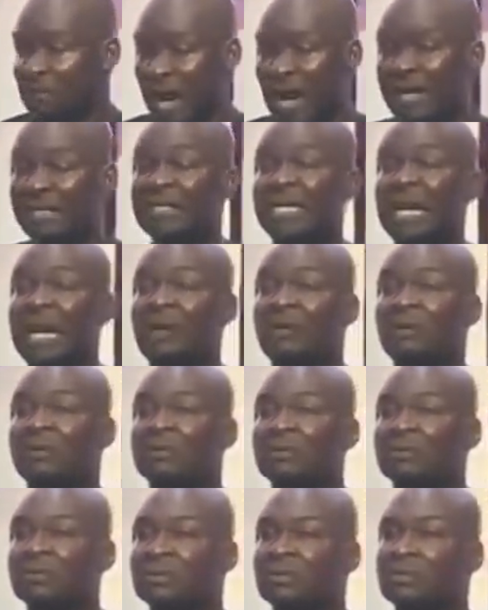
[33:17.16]
Right now,
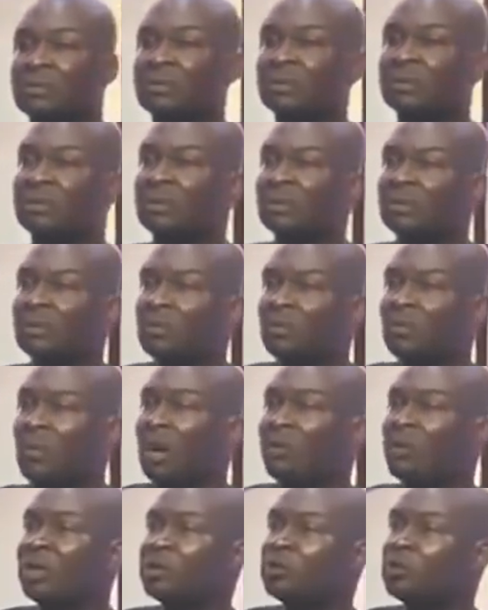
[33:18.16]

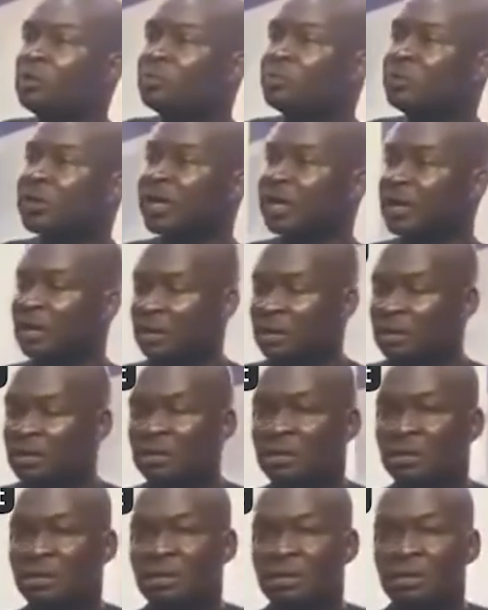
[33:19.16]
we are going to pray,
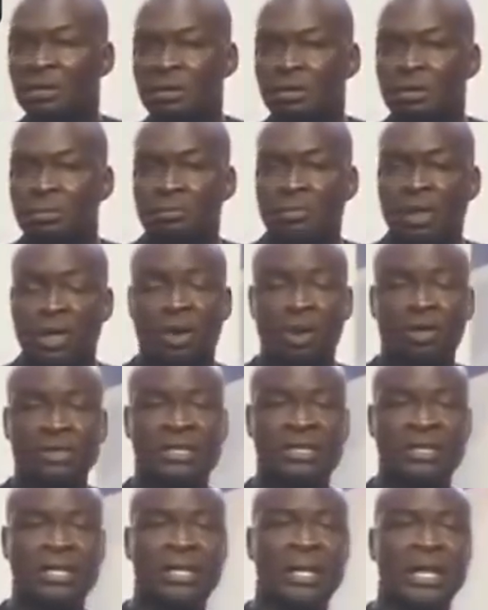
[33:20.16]

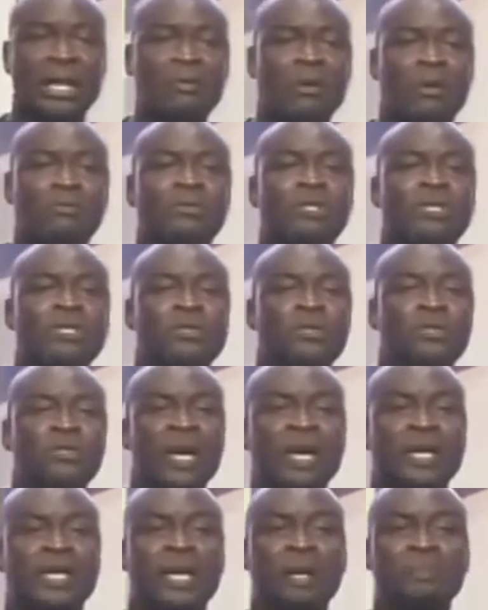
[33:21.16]
because in the name of
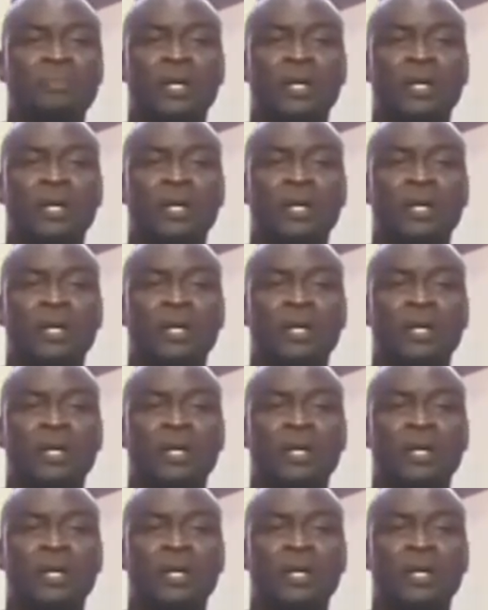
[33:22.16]
Jesus, I